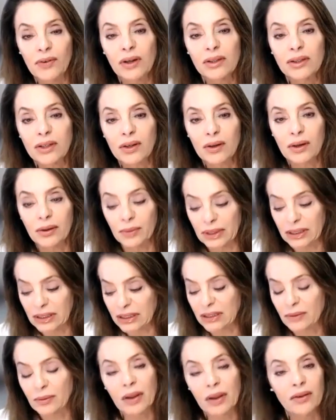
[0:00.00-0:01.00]
you've also come into
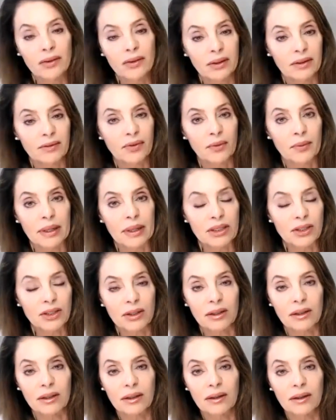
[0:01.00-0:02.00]
some other
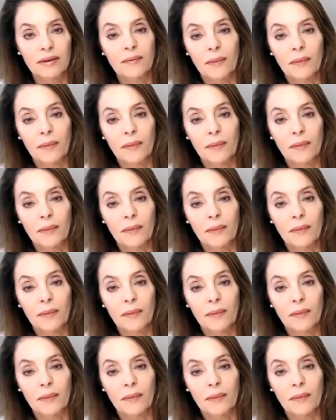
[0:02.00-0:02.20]
information.